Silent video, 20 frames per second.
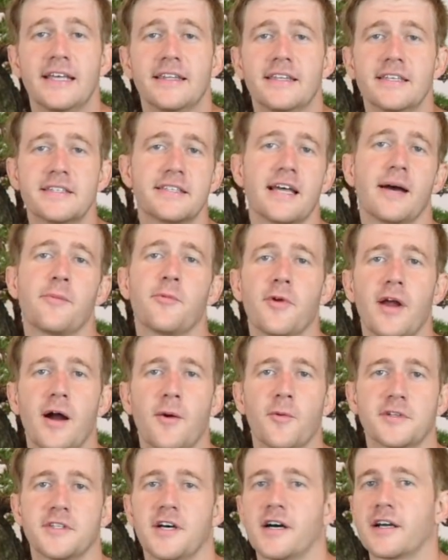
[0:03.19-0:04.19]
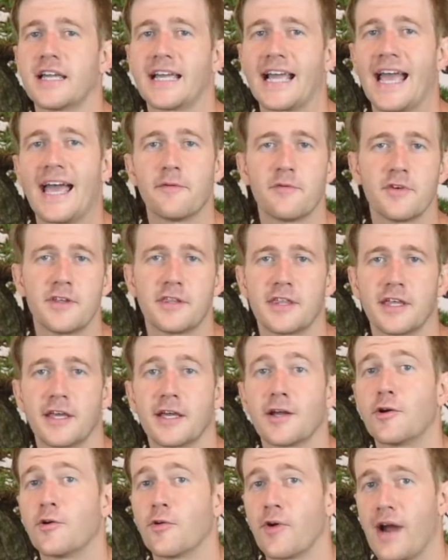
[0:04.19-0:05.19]
This time around we're talking
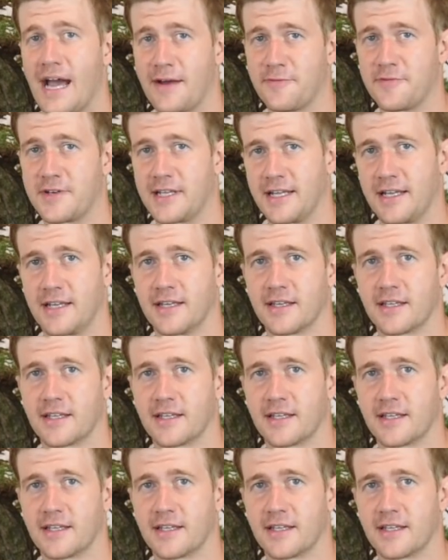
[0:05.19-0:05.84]
everything grafting.